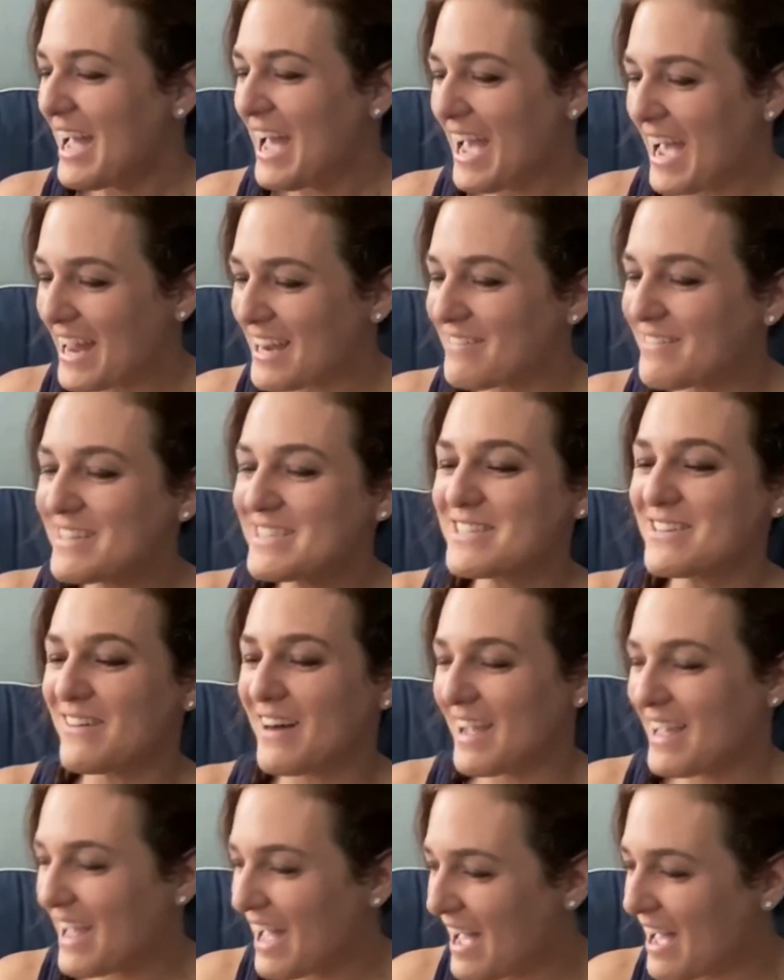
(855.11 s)
Anyway, so
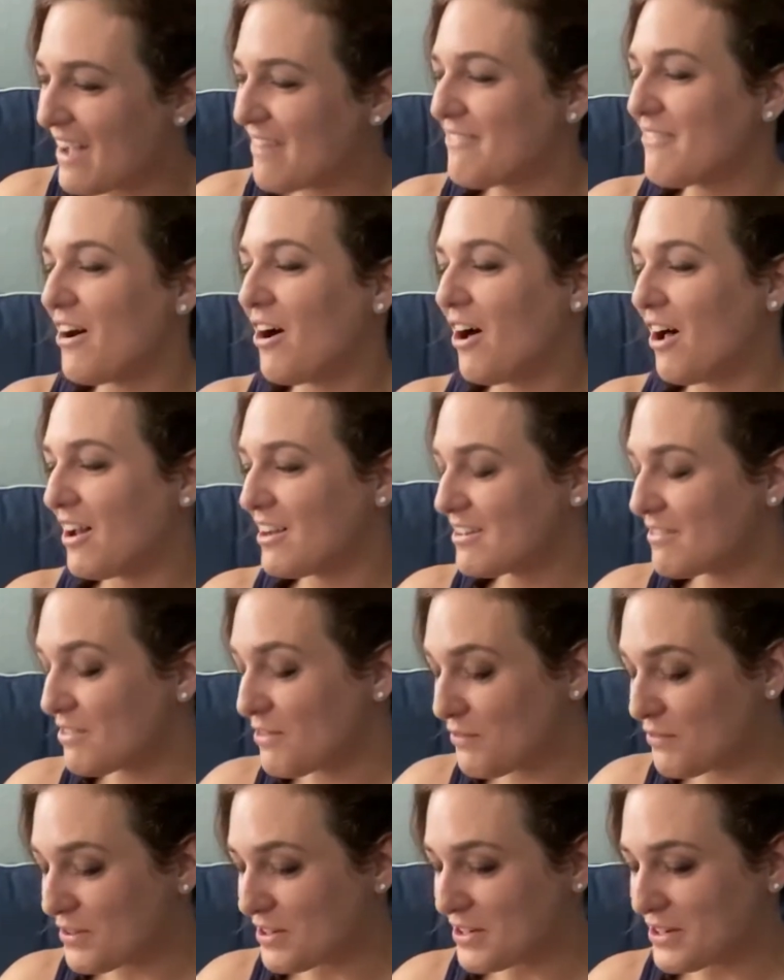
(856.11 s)
I have all of the
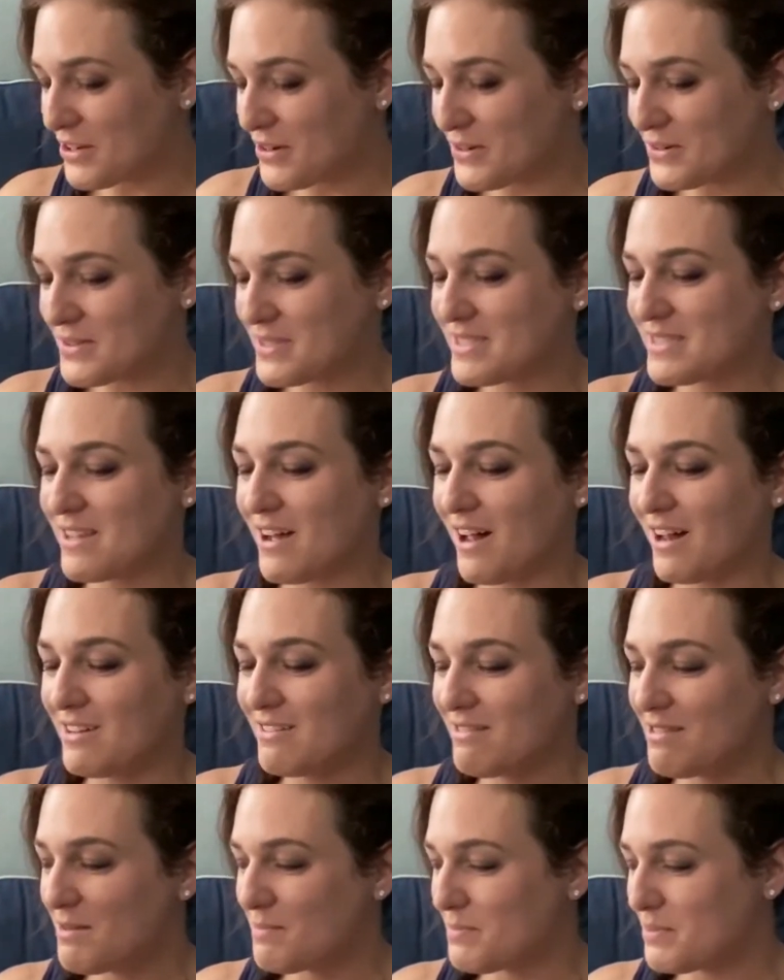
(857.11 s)
footnotes, all
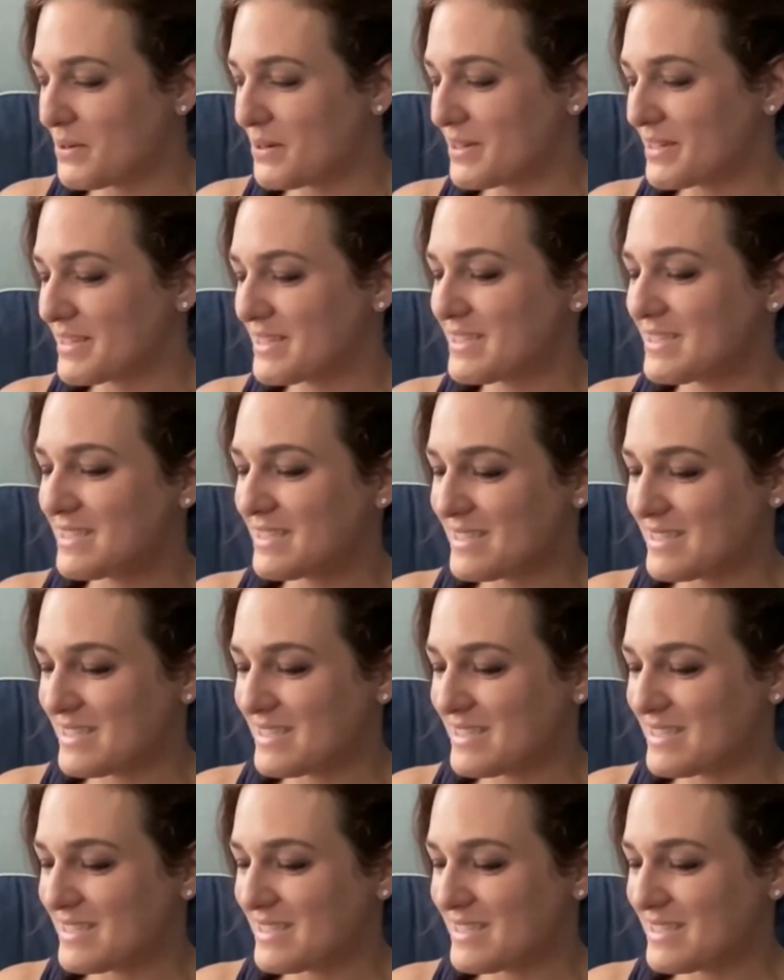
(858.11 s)
of the books.